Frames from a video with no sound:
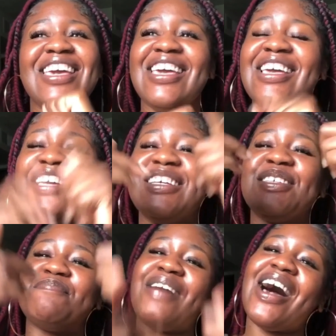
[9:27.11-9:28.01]

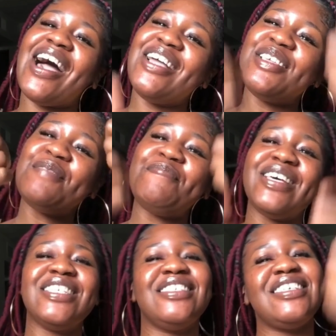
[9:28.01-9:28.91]
is mind the
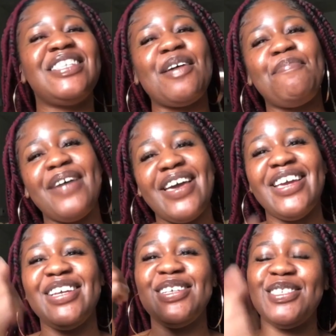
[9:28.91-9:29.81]
business that
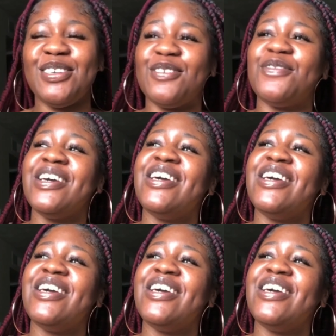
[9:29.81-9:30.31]
pays you.